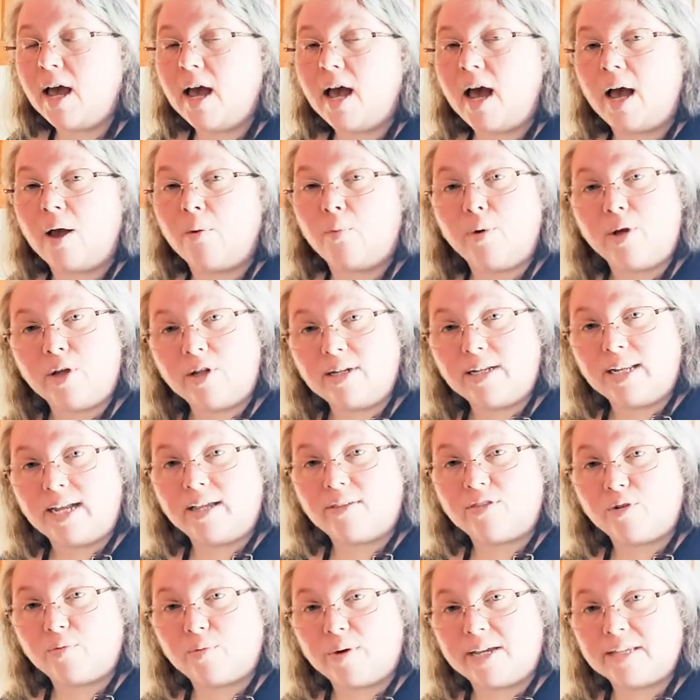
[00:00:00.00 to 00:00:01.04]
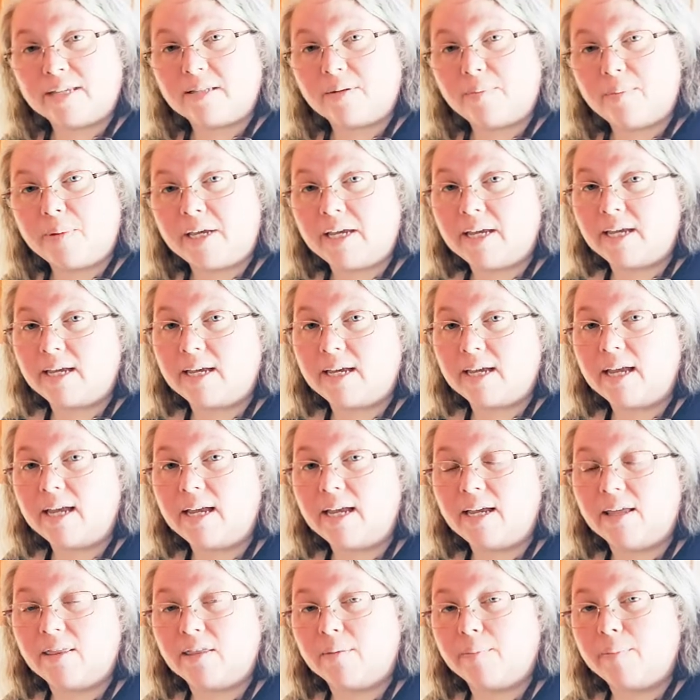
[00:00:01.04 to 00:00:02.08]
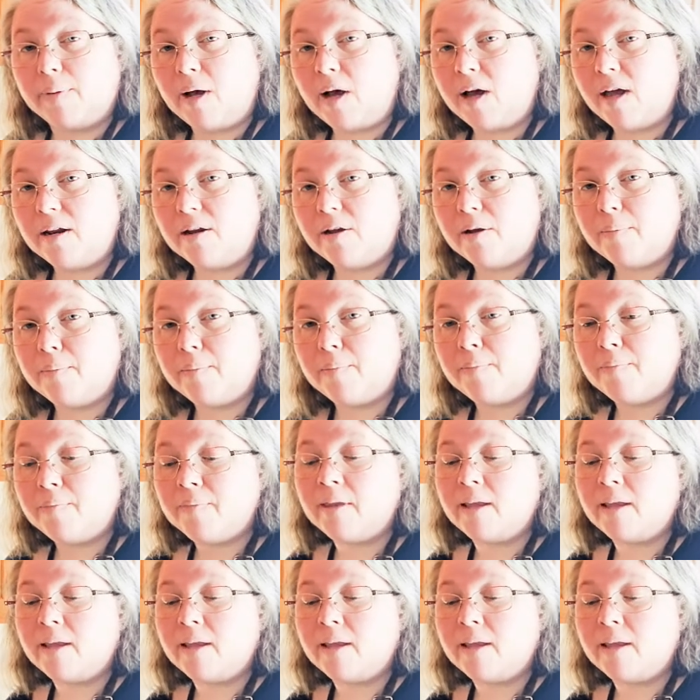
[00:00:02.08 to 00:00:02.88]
I will link the recipe in the bottom.